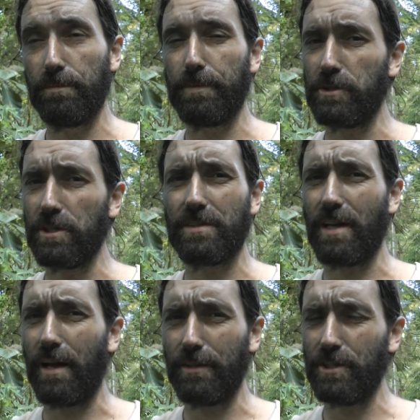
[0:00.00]
but
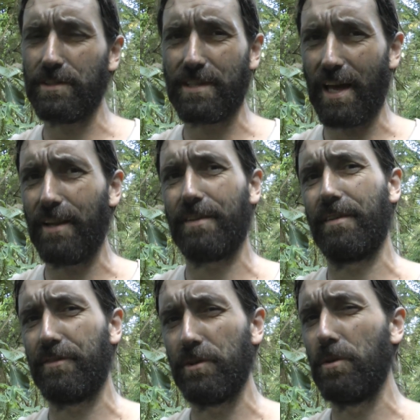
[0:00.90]
just tell
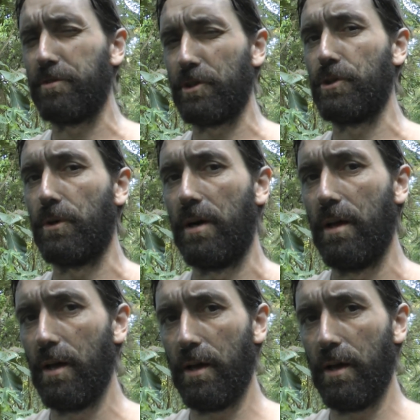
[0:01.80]
us if you know for sure.